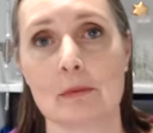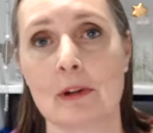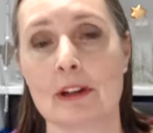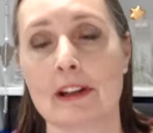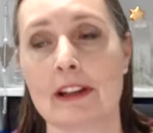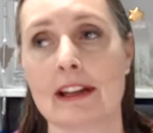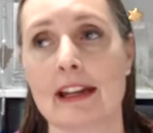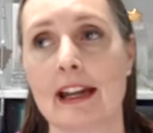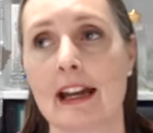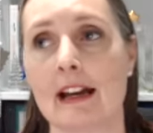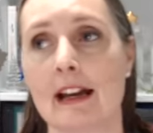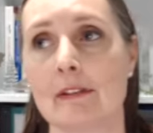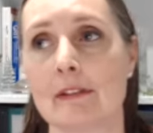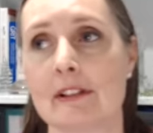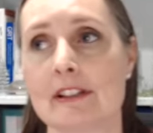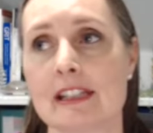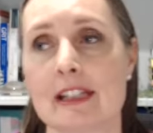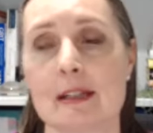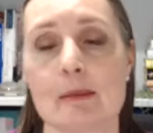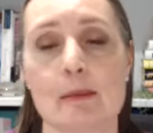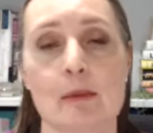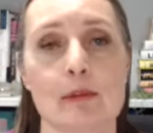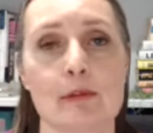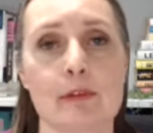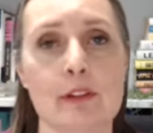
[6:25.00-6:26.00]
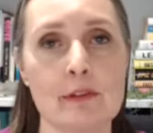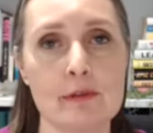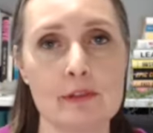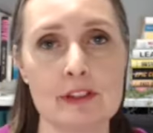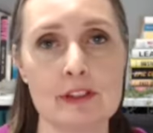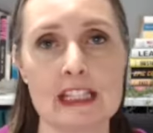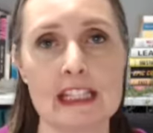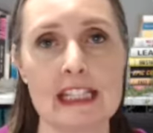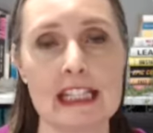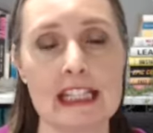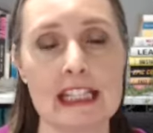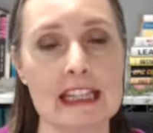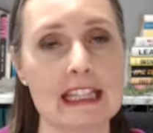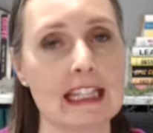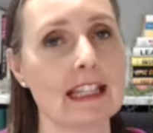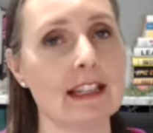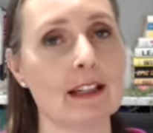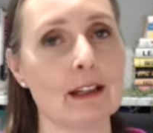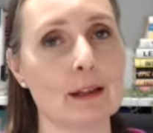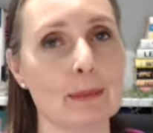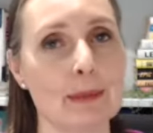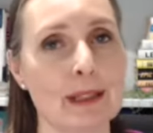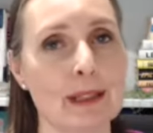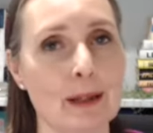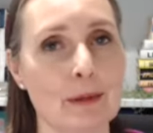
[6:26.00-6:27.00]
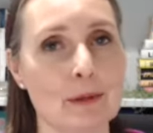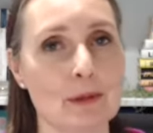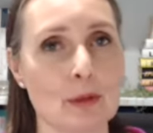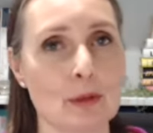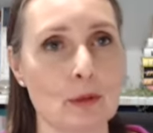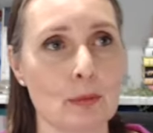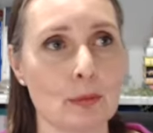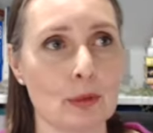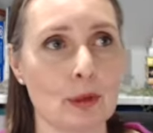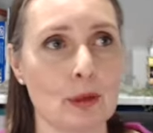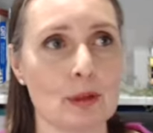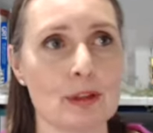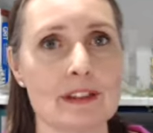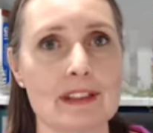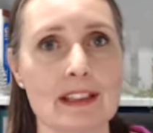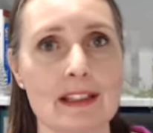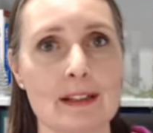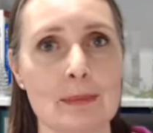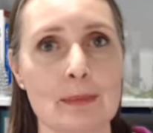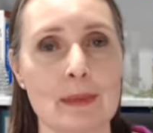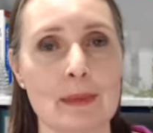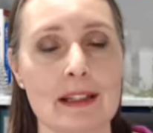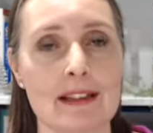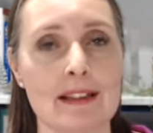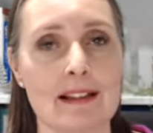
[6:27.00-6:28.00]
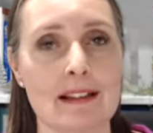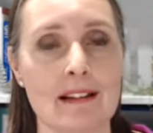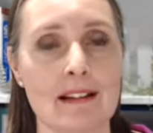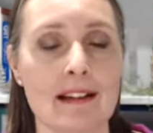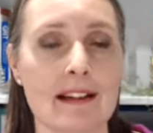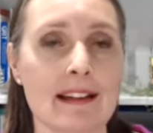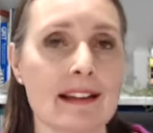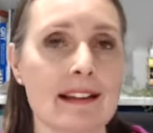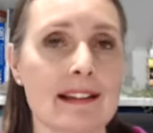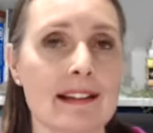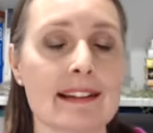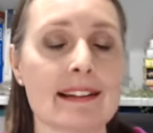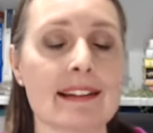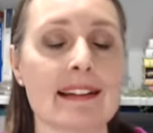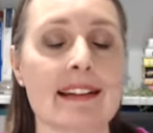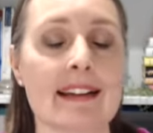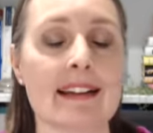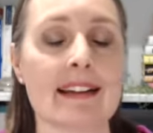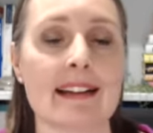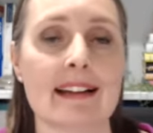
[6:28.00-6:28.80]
when I have a team of 50, then I'll be able to approach these big clients.